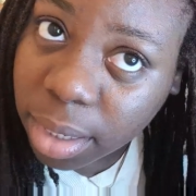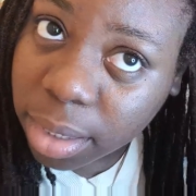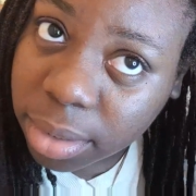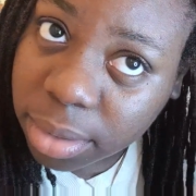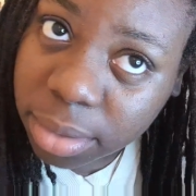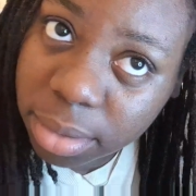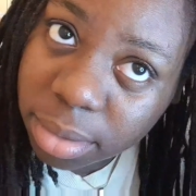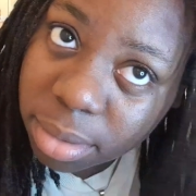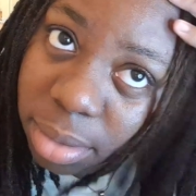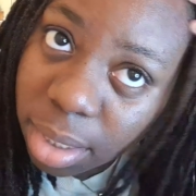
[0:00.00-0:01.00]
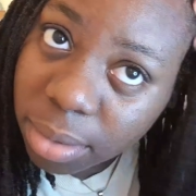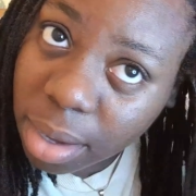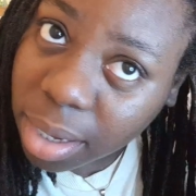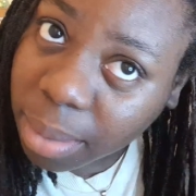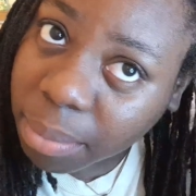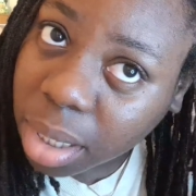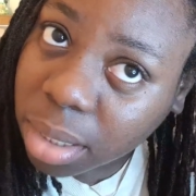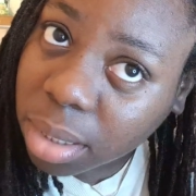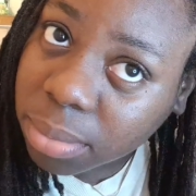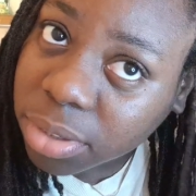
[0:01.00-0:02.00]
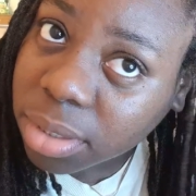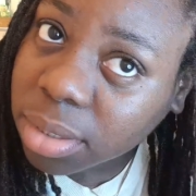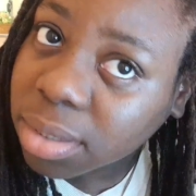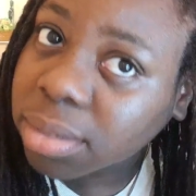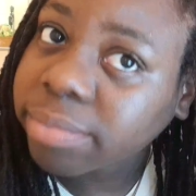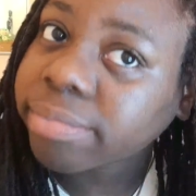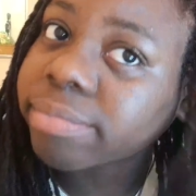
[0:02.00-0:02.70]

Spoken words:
and you know, all that build-up just